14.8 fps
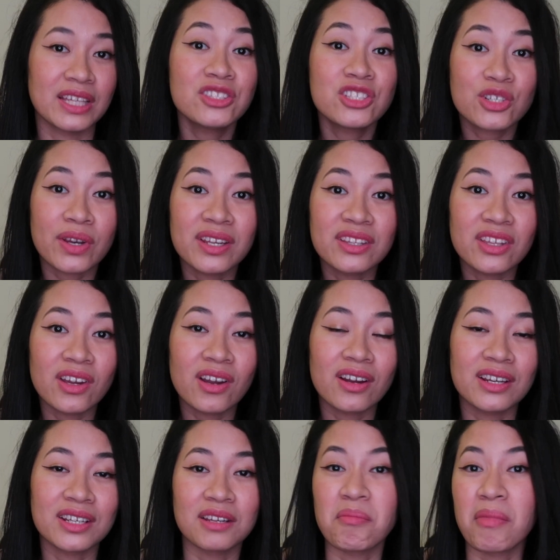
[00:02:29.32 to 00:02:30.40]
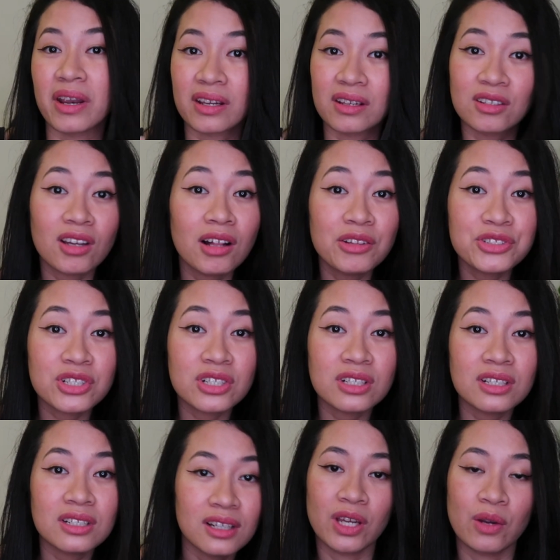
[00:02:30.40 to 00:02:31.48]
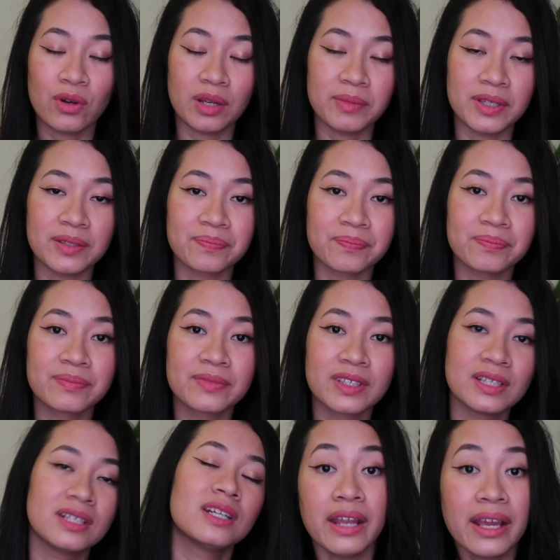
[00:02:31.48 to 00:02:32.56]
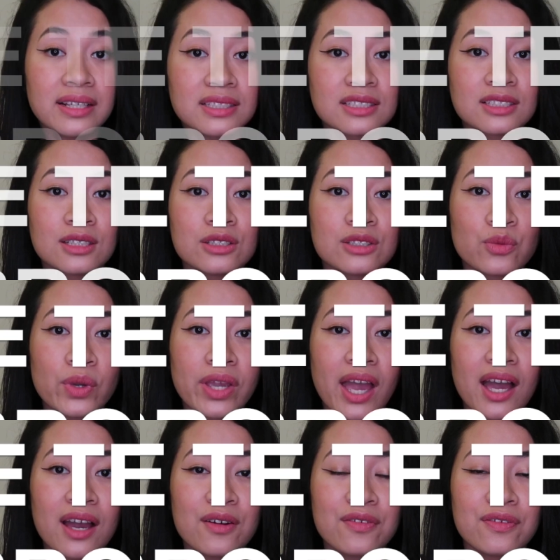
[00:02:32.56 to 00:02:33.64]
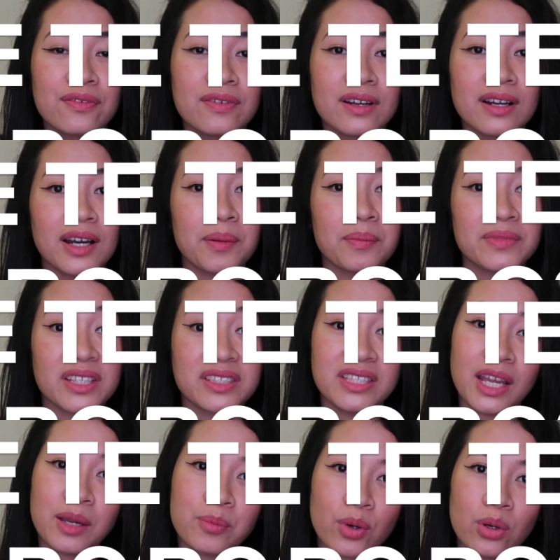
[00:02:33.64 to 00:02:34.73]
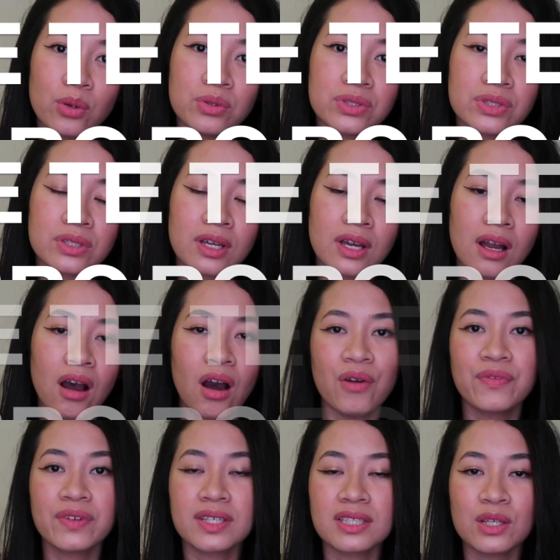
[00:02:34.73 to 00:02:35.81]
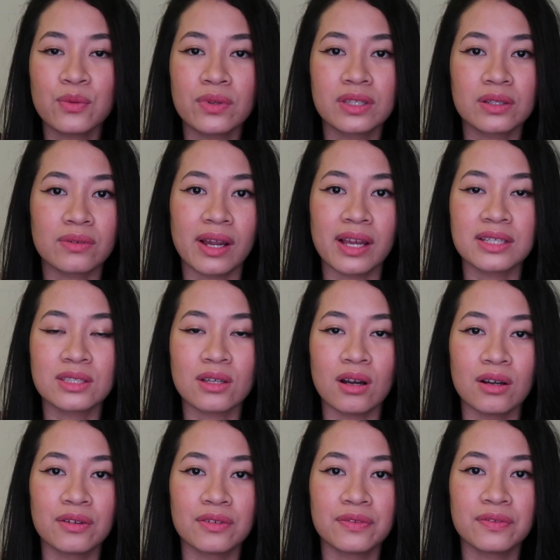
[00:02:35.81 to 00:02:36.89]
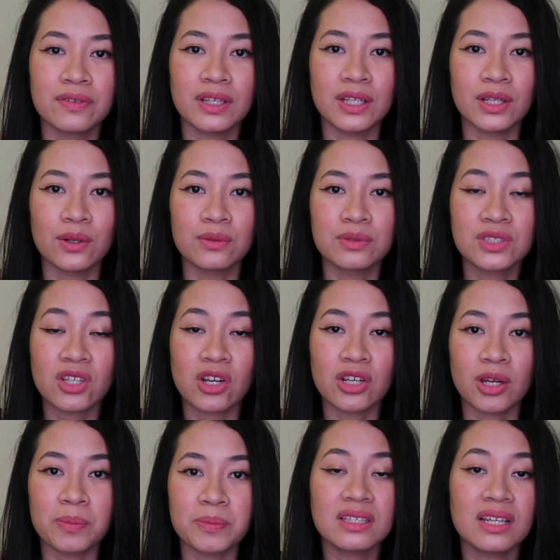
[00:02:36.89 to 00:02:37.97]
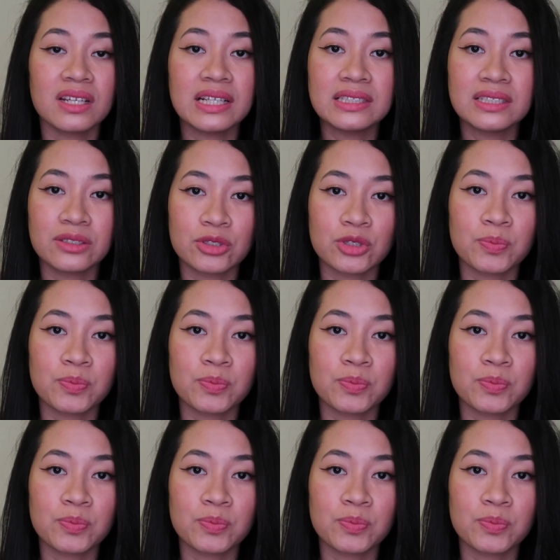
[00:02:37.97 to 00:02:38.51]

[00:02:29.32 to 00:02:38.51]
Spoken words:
integrated they are in American culture. You get what I mean. Next, we have the tech bros. Obviously, with the rise of, you know, startup, they're easy to